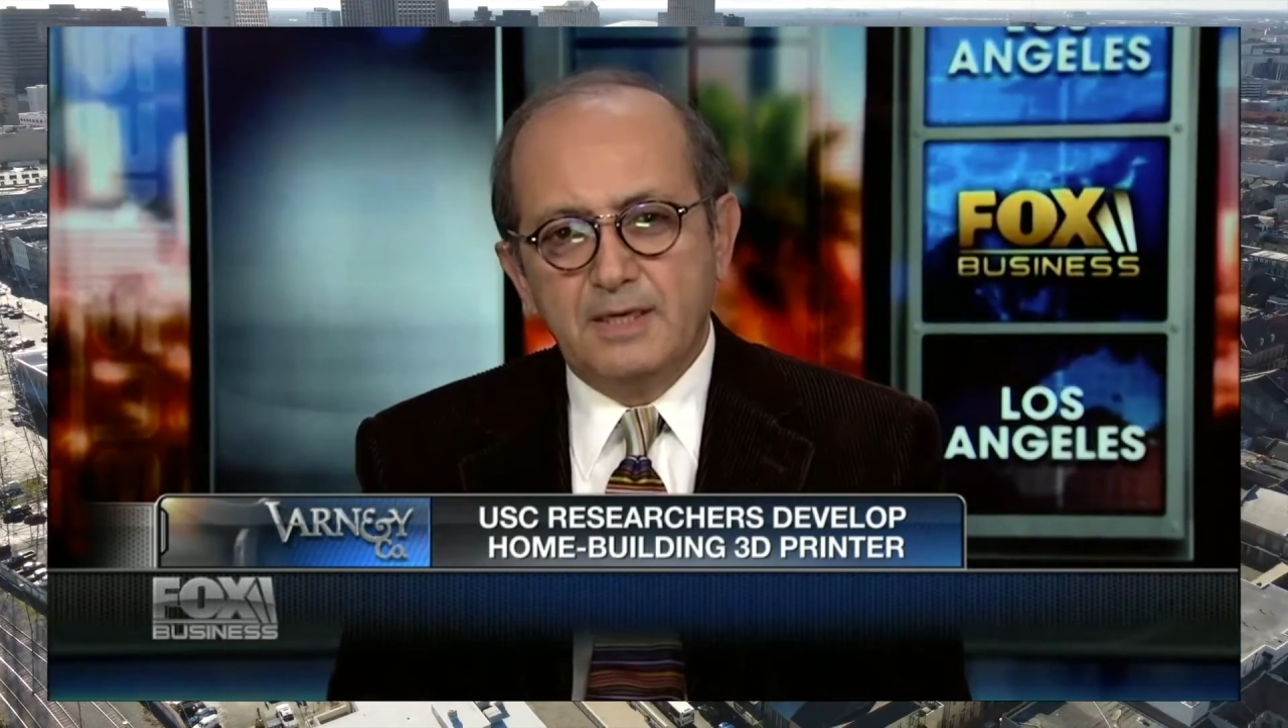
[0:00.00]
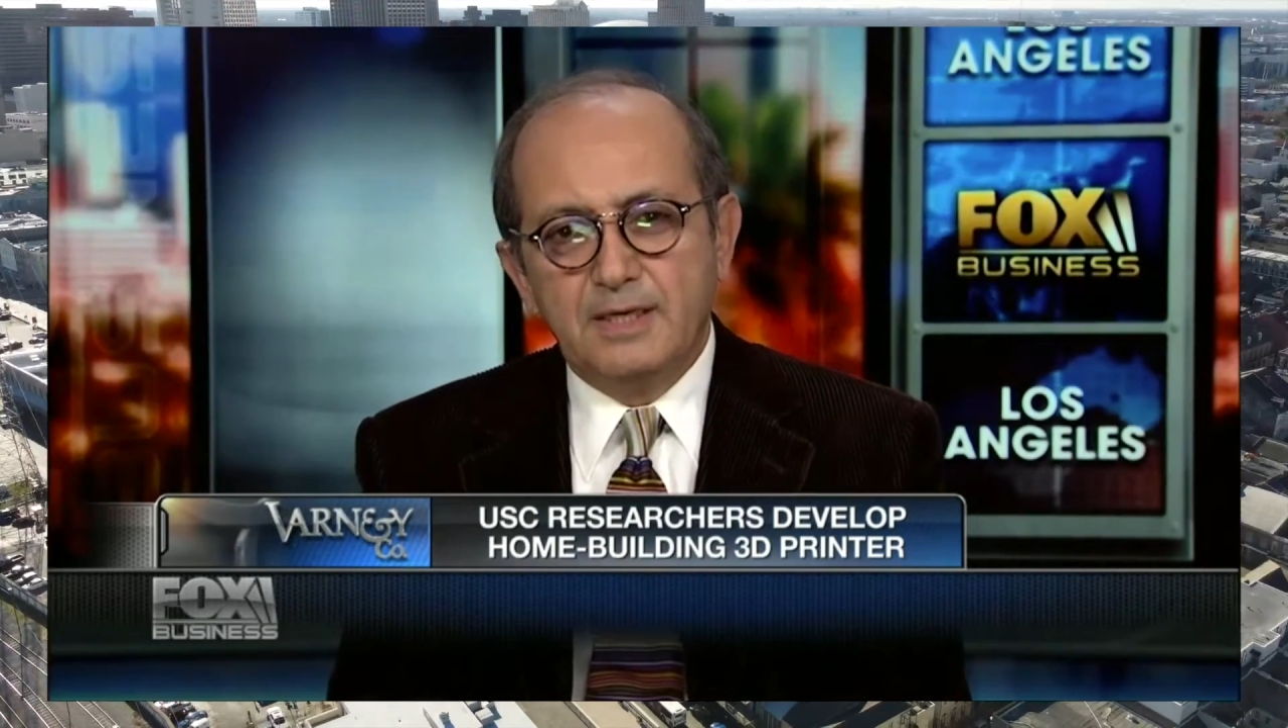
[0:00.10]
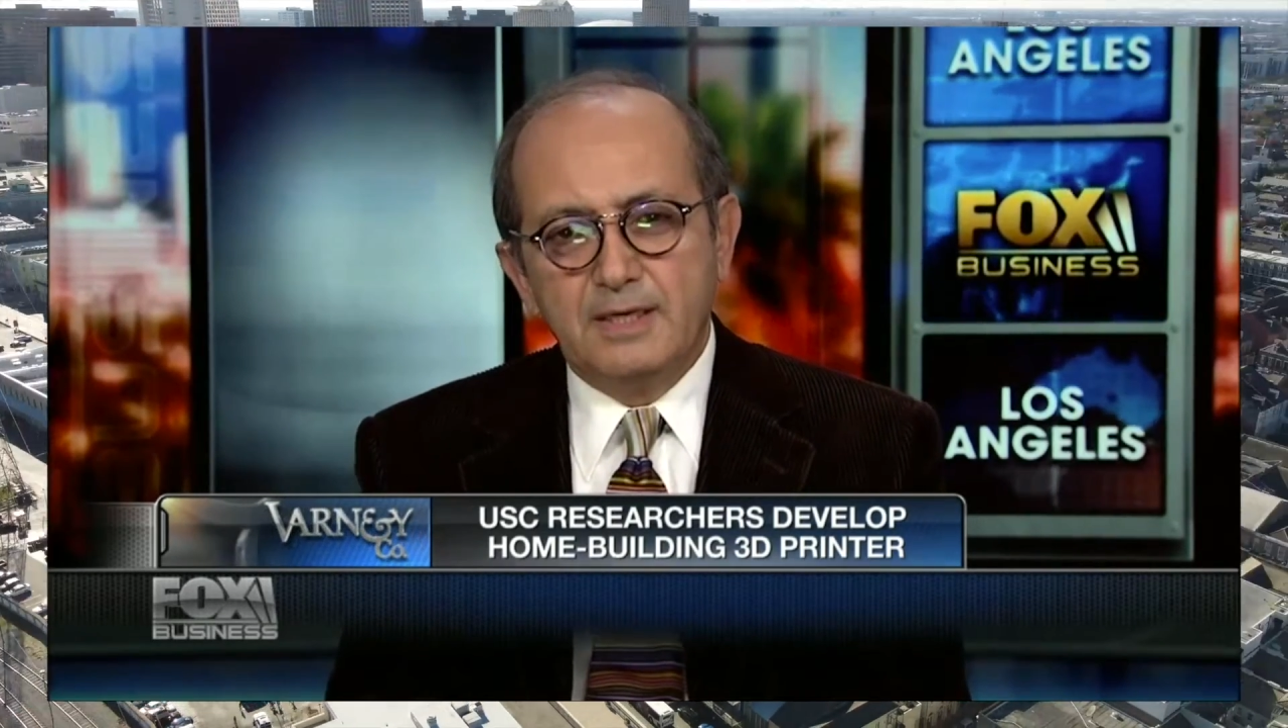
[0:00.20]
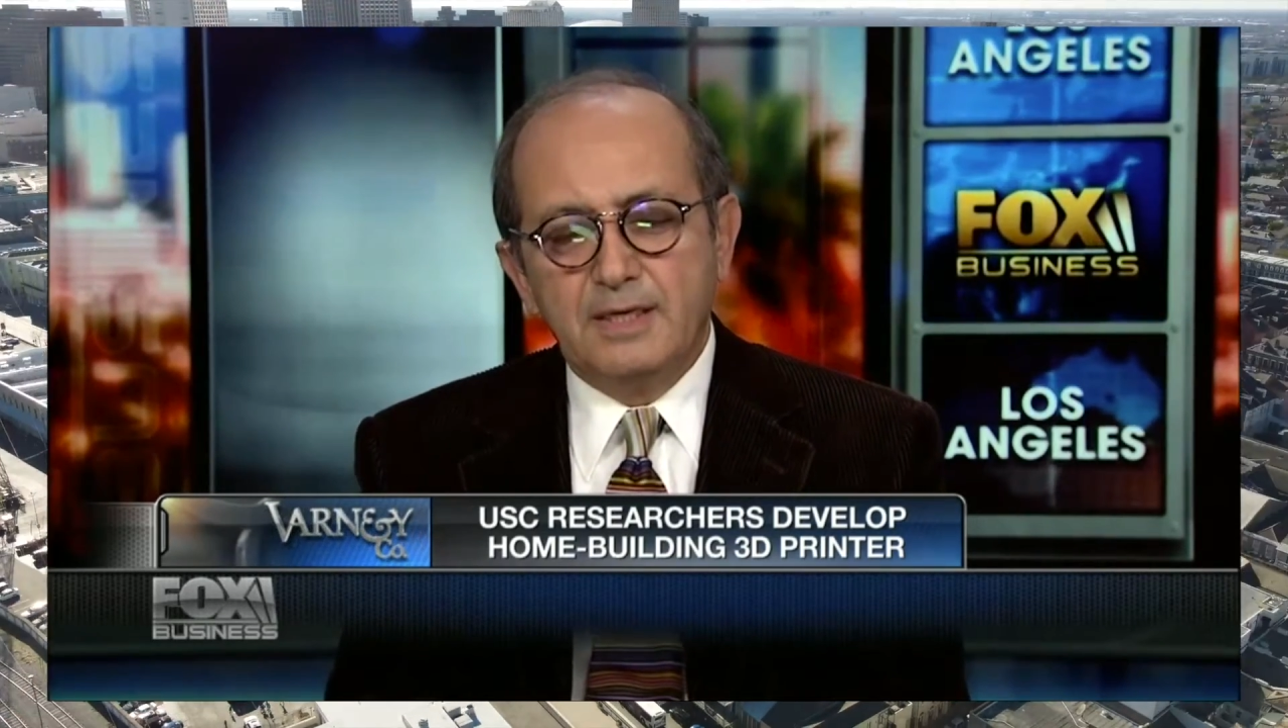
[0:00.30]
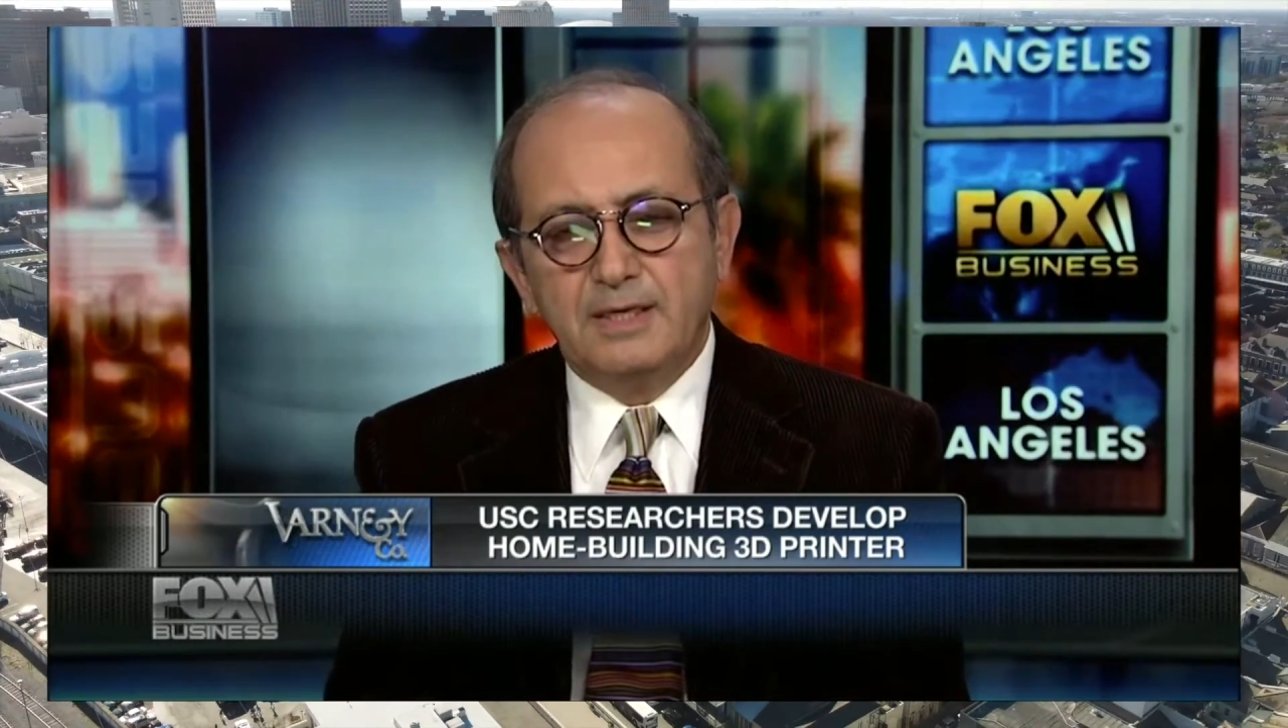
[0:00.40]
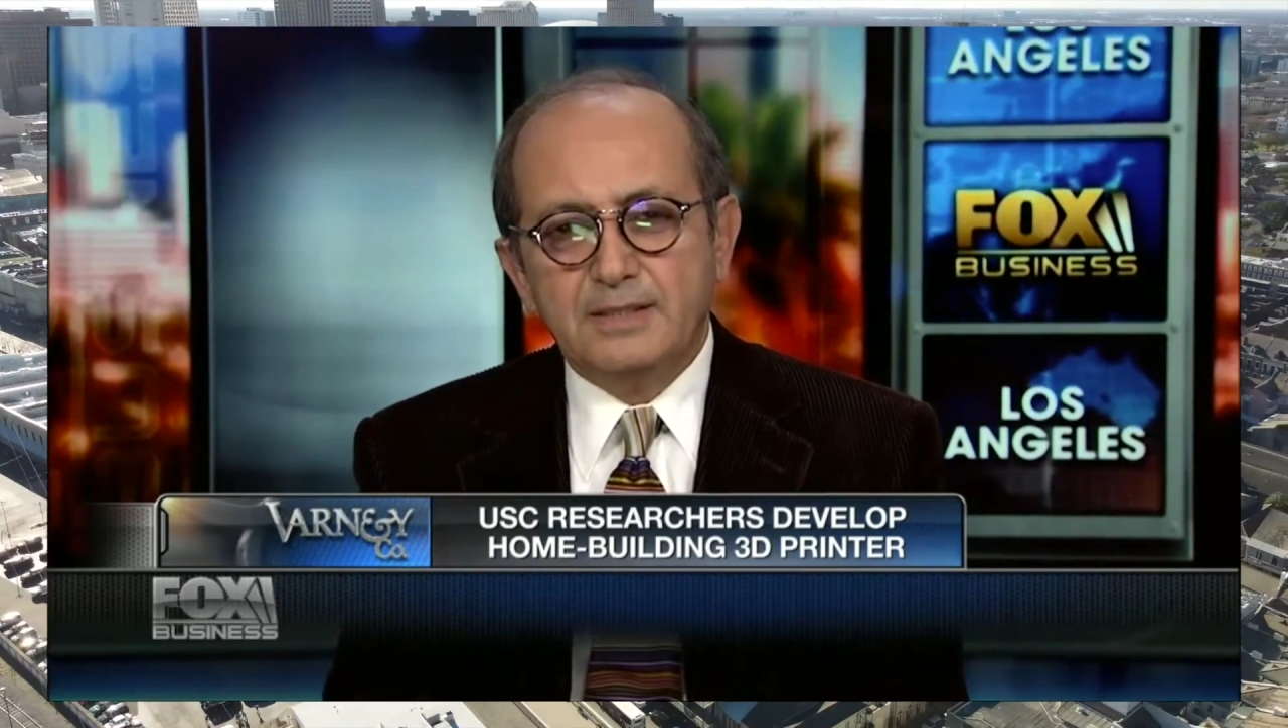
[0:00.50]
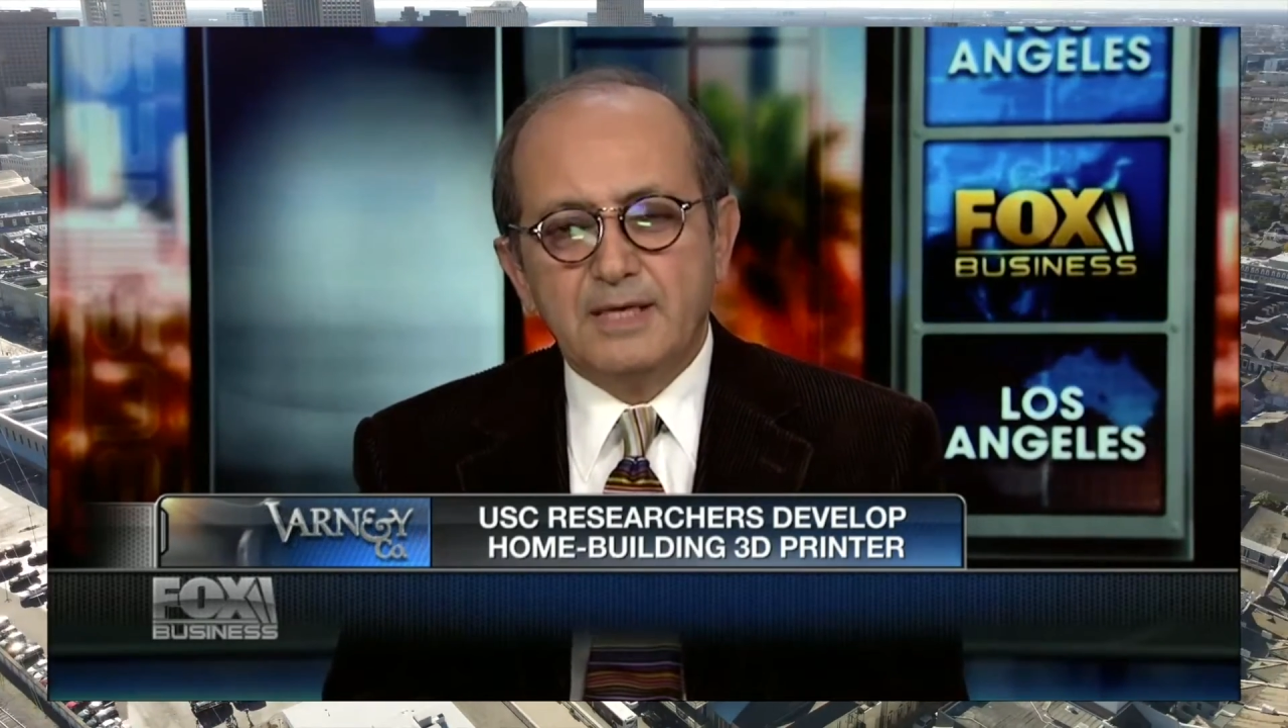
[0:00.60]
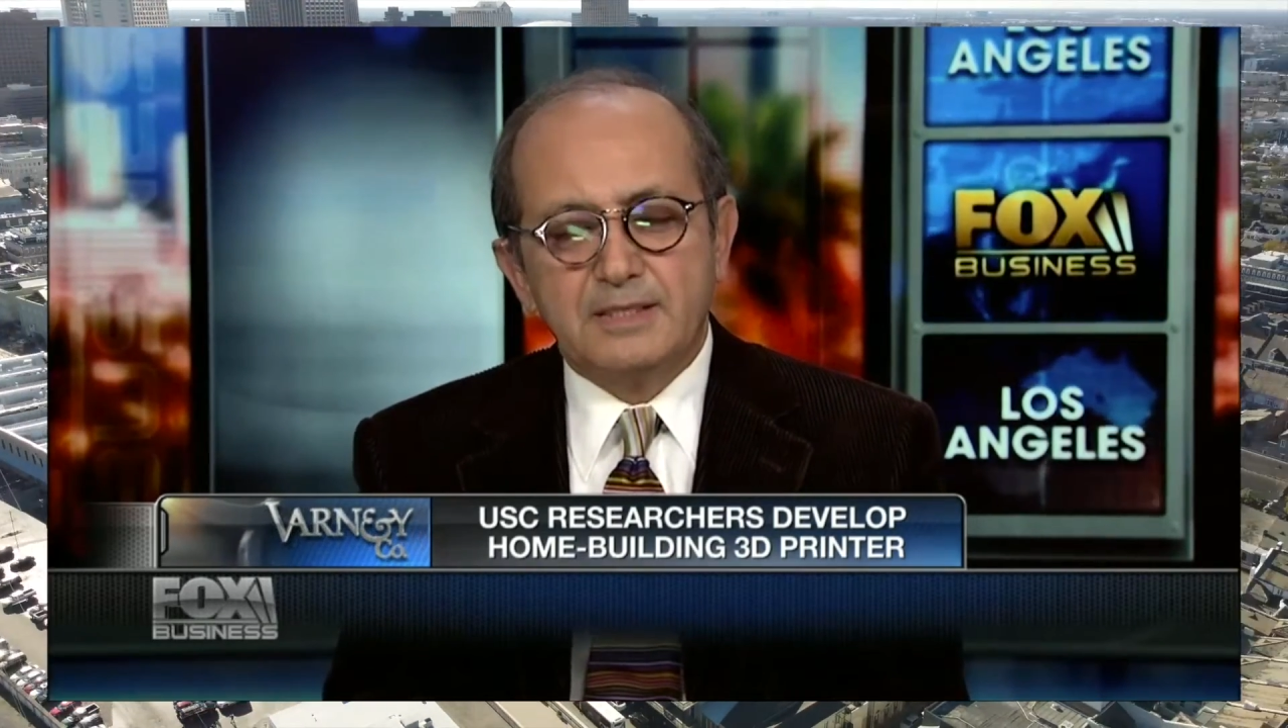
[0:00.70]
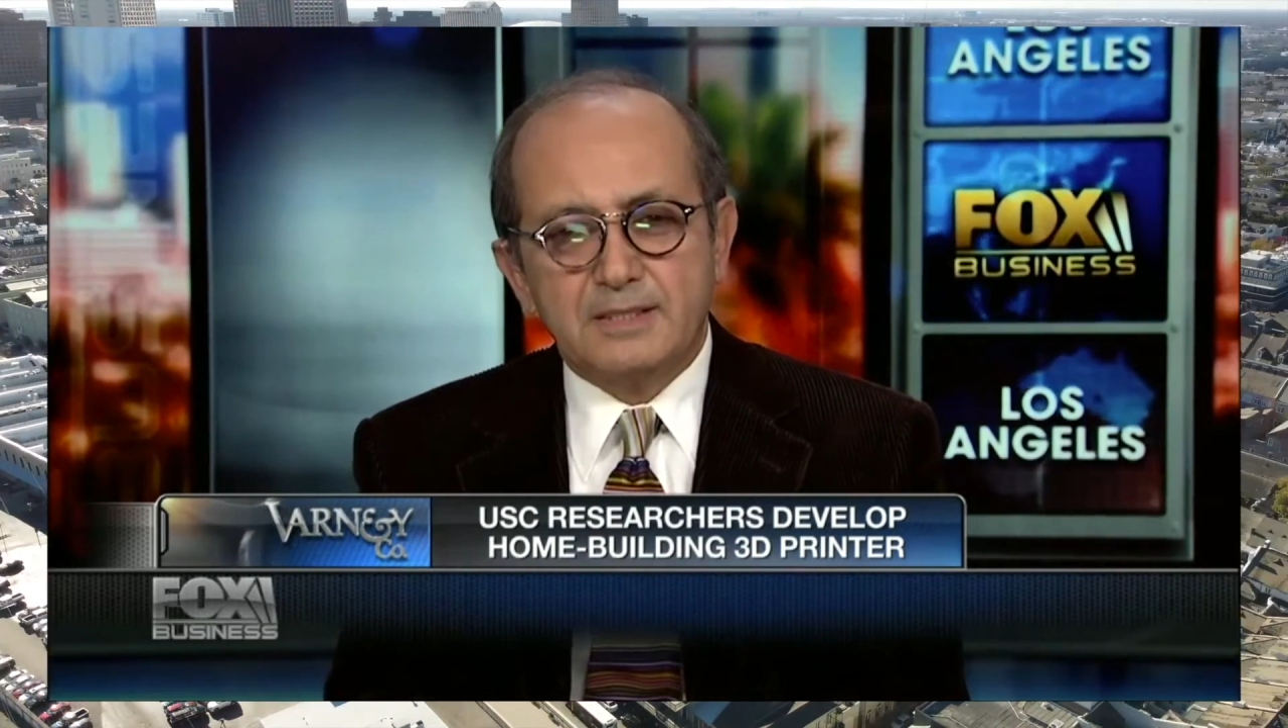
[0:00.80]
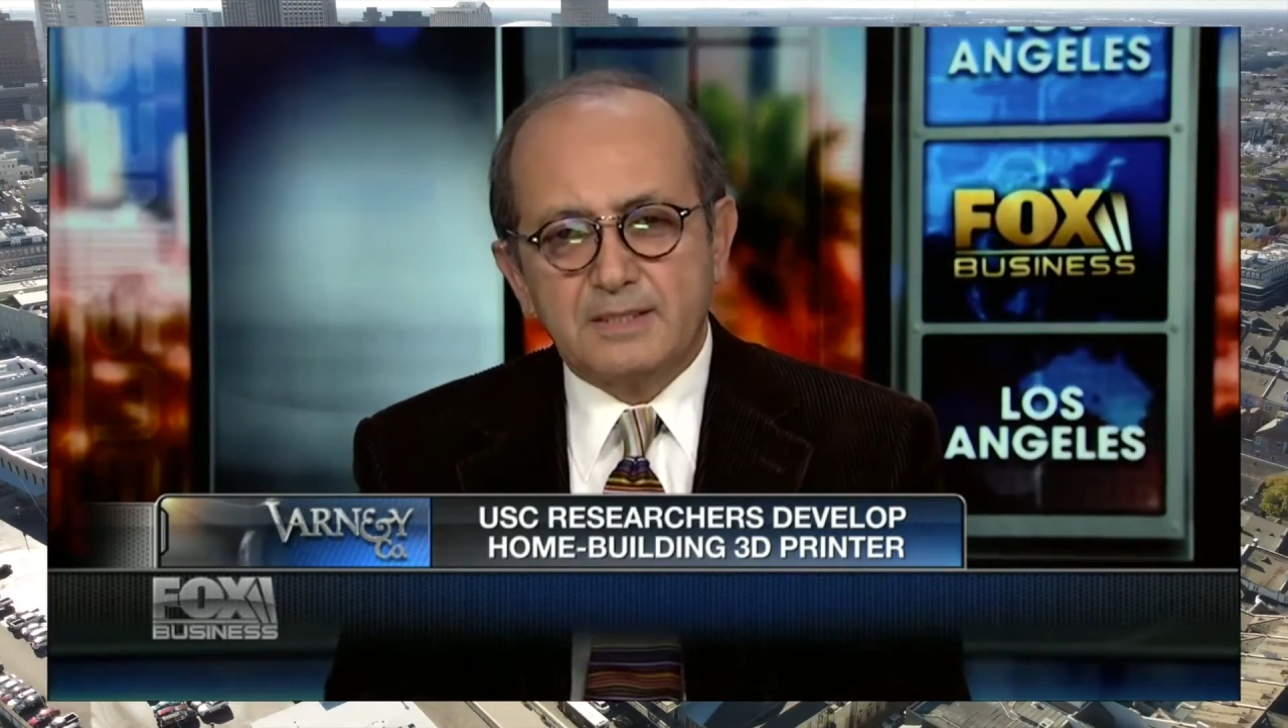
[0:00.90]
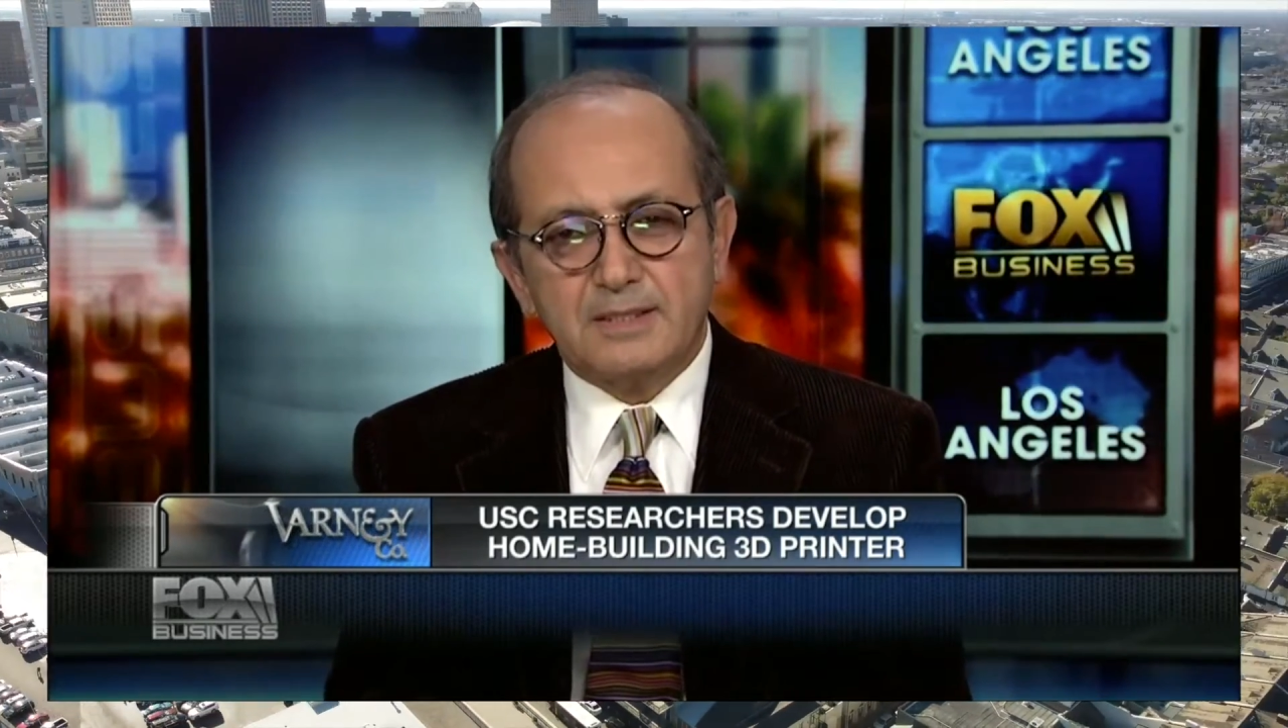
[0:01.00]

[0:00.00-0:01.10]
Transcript: and that's